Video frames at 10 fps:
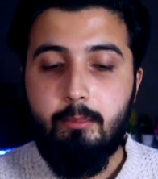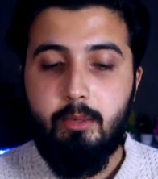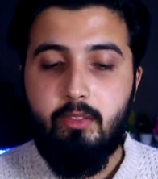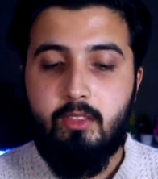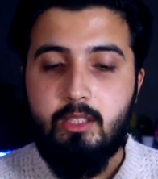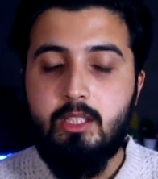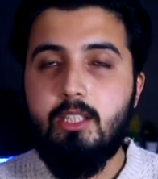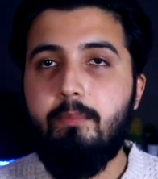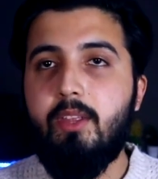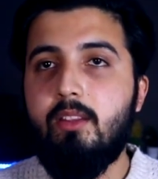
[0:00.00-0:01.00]
But this
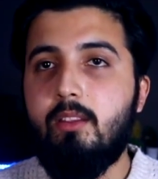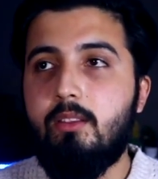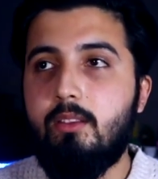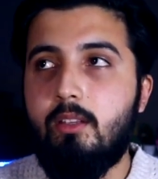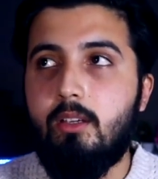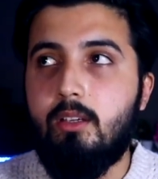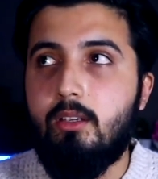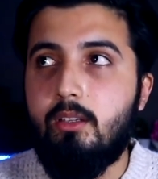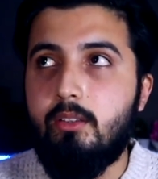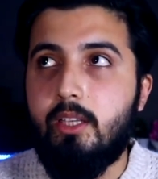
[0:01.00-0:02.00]
is something
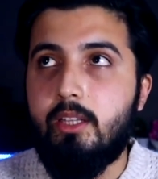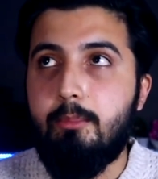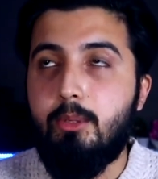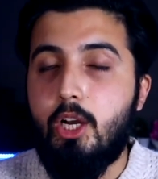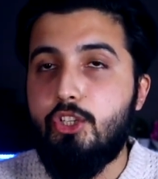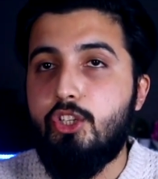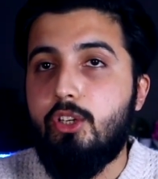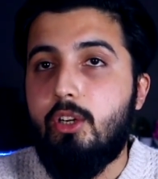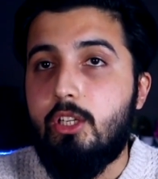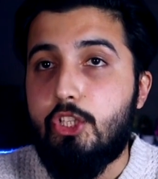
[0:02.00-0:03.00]
that the blockchain
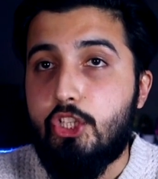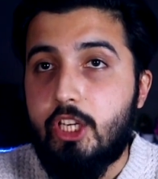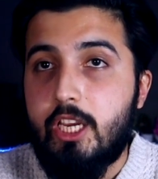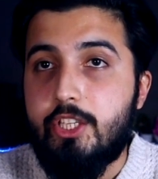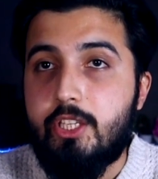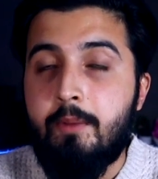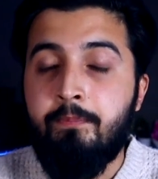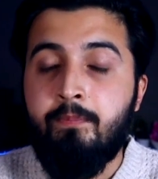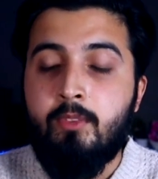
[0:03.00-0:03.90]
technology changed,